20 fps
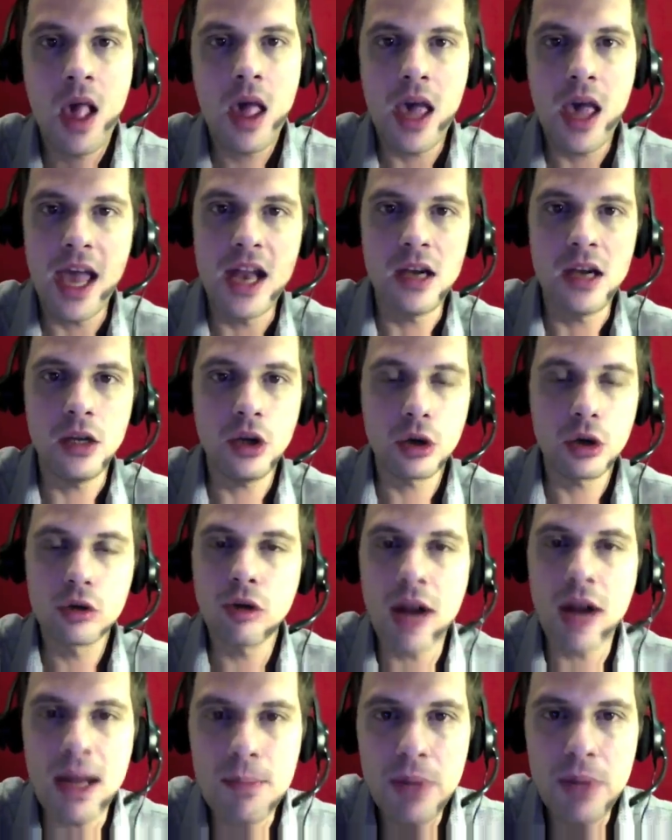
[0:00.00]
And your
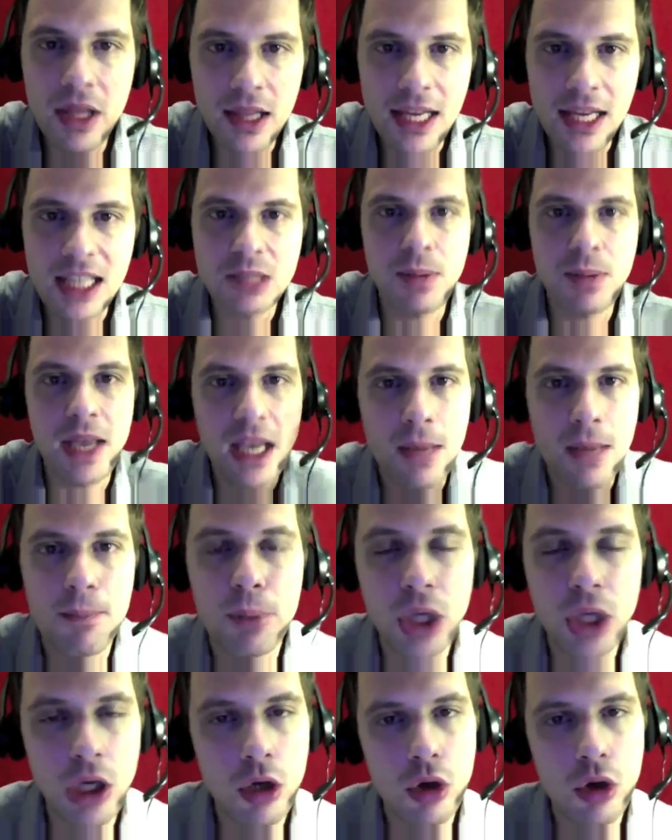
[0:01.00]
credibility is being
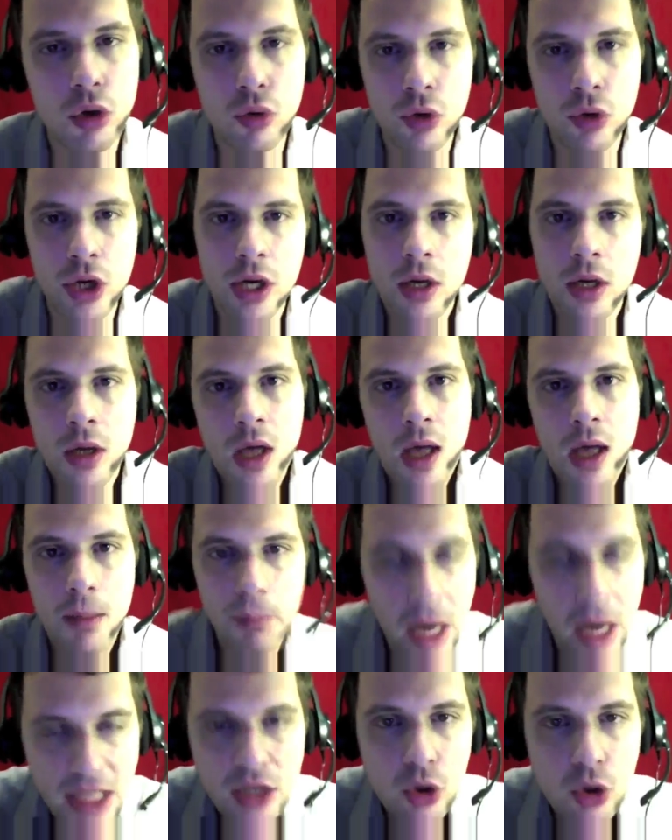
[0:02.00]
impugned
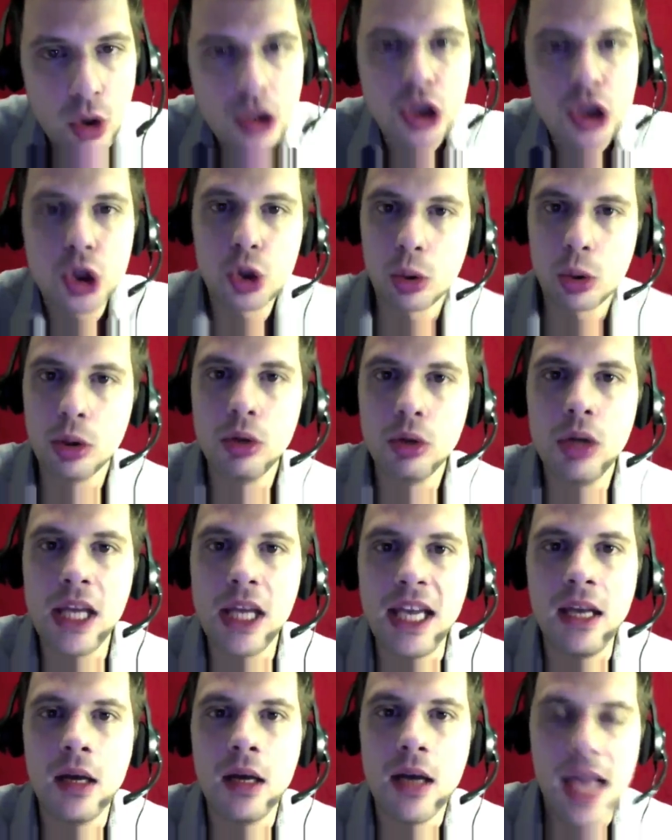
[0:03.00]
by yours truly.